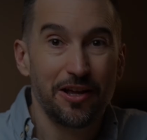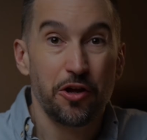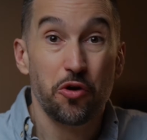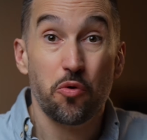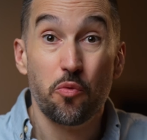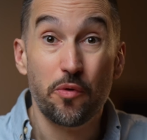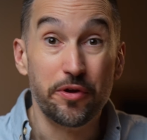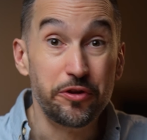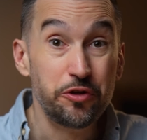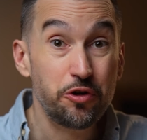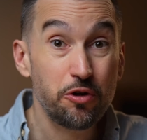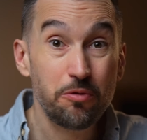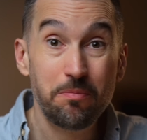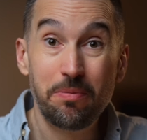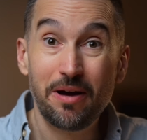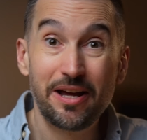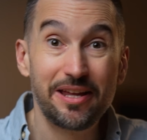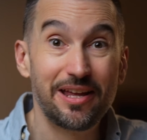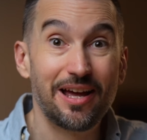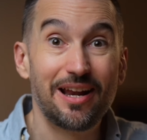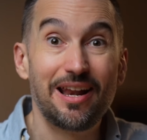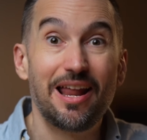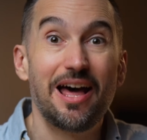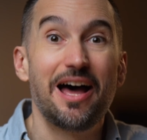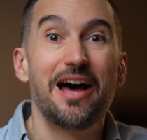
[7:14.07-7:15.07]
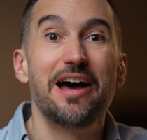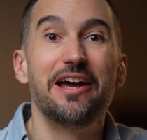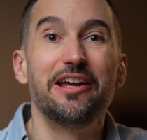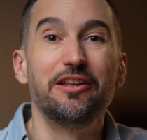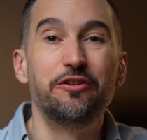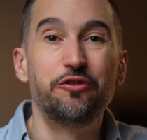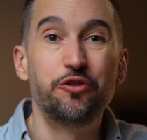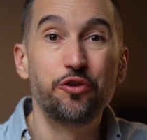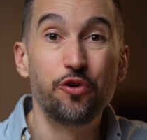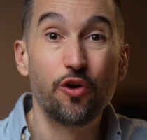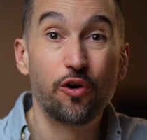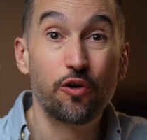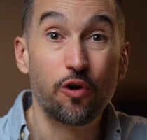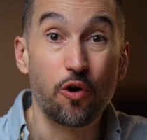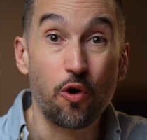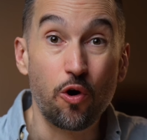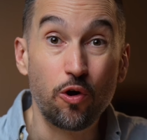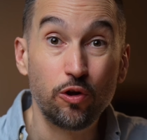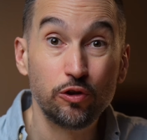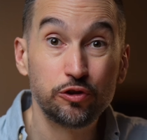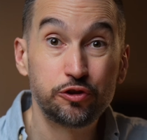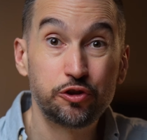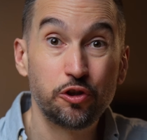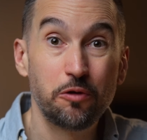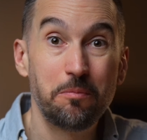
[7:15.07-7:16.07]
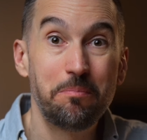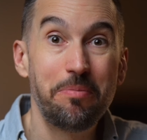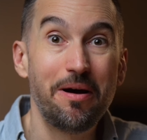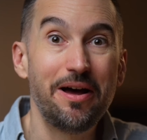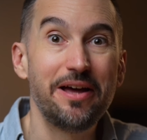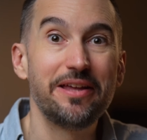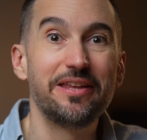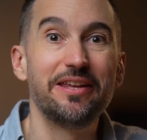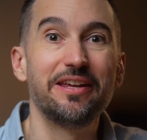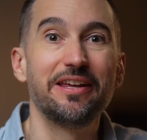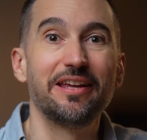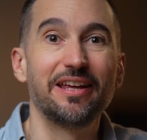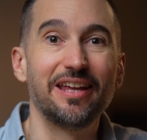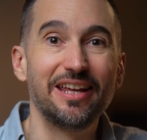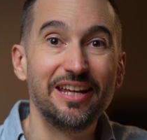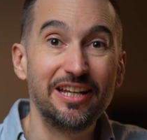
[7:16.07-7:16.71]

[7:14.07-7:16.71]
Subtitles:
When you buy a light, you are also buying